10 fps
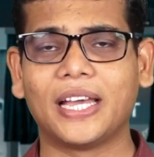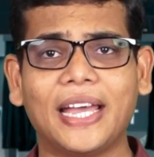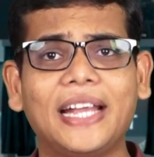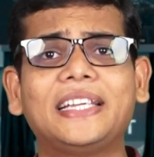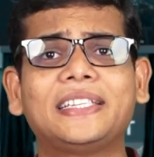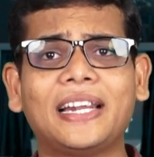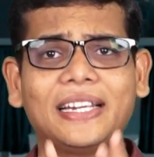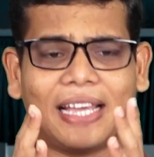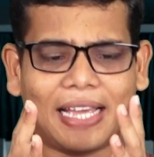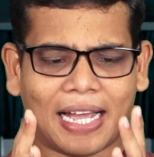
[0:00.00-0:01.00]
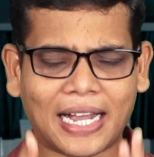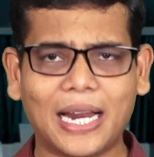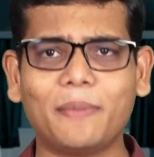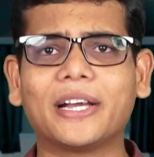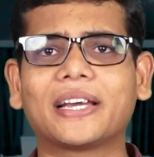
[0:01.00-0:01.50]
It is an
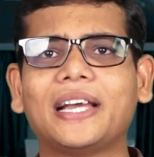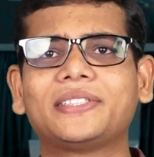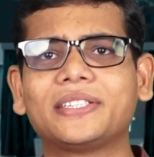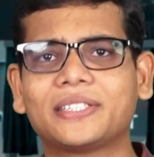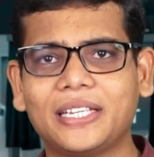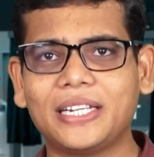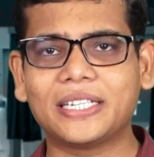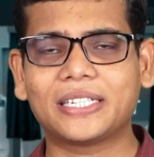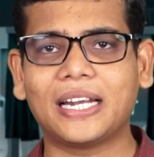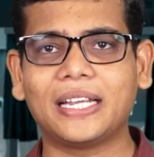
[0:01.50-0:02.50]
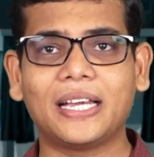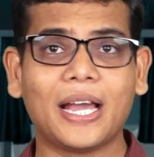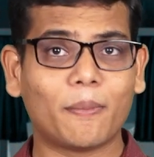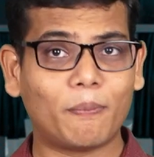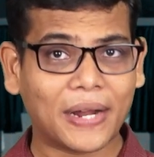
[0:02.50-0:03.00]
economic crisis initially,
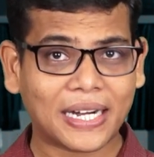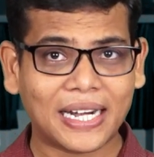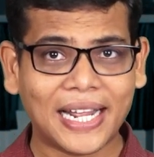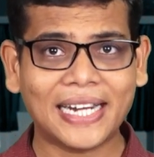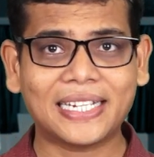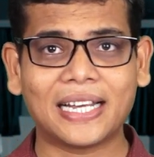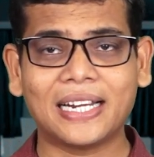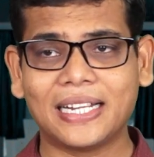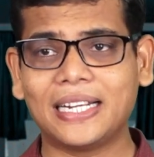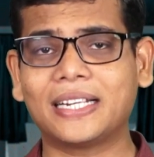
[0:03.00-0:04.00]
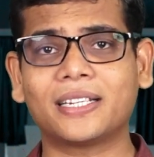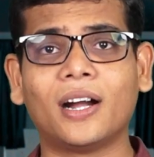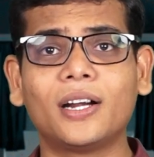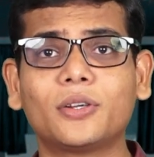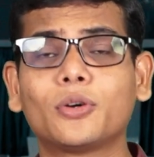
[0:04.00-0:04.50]
but later it
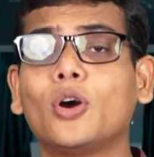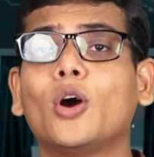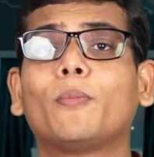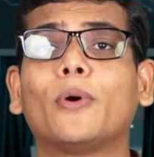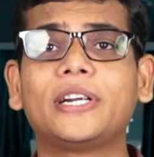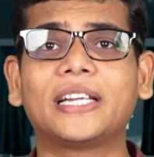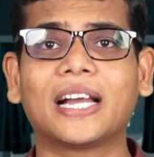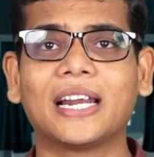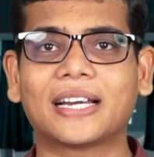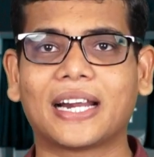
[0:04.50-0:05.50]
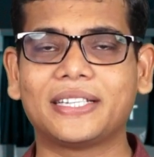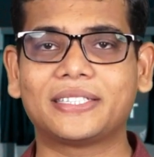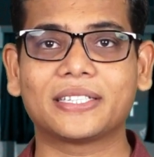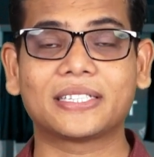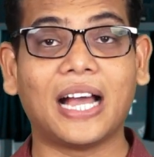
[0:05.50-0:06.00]
turned to political
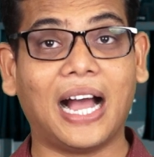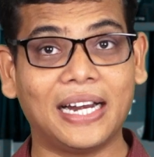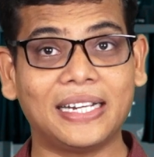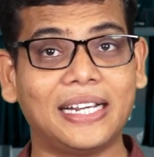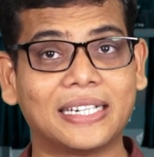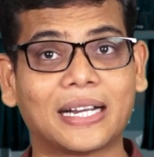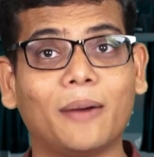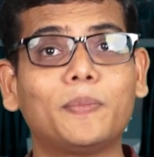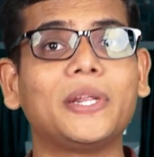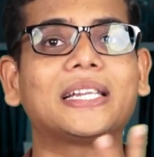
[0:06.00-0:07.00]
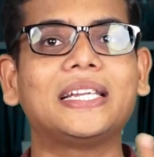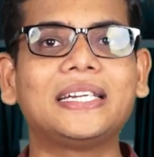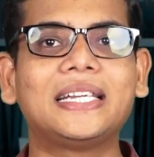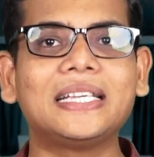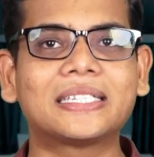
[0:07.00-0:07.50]
crisis, and it completely
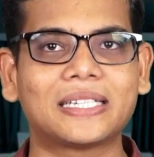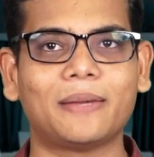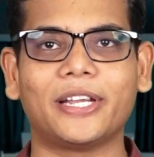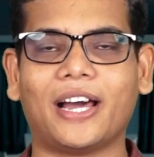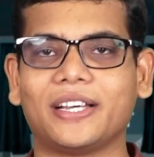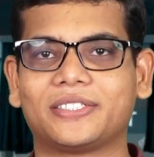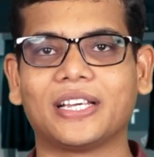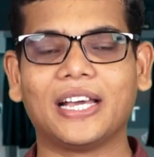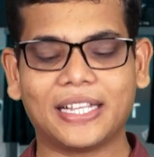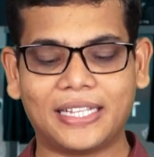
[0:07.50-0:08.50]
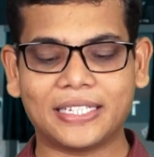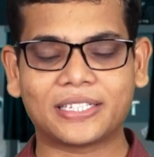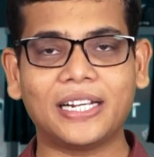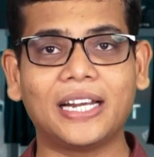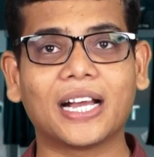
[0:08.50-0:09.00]
destabilized the
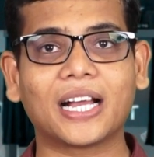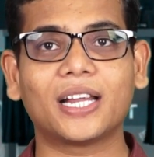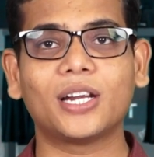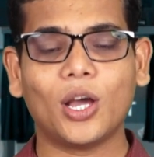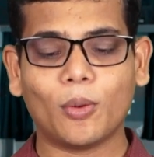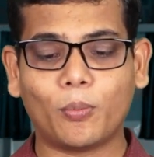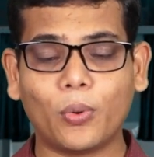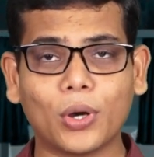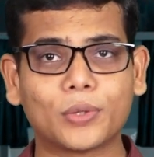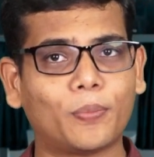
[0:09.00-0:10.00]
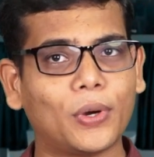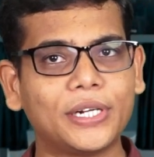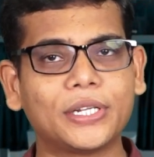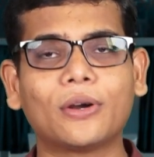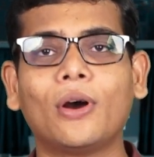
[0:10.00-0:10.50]
Sri Lankan both
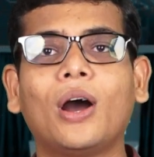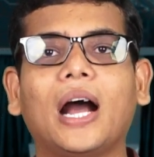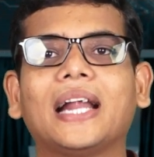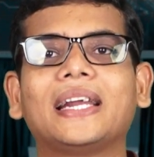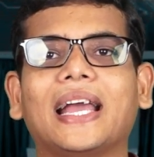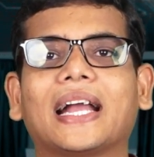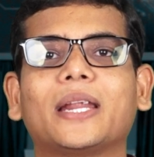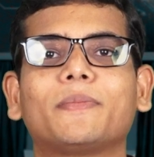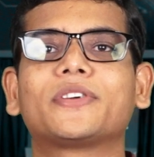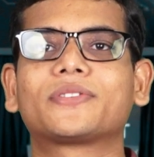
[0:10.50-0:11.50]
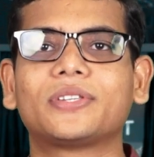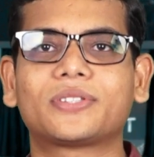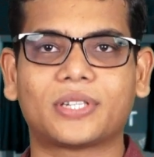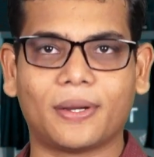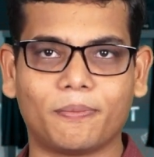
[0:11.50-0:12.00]
political and economic
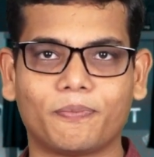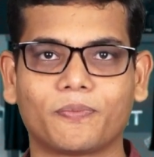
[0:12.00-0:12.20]
system.